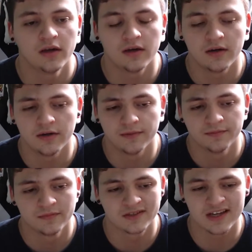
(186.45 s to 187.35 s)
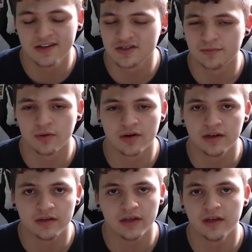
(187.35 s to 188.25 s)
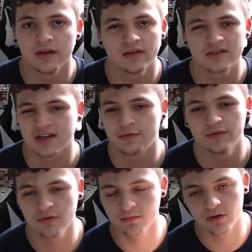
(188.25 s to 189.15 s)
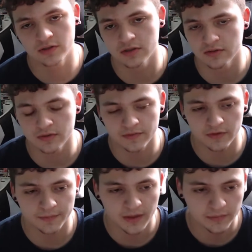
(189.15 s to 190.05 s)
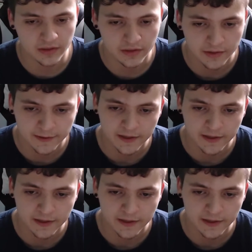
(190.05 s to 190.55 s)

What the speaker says: It's kind of just a boring day. I just kind of went through the motions, whatever it may be.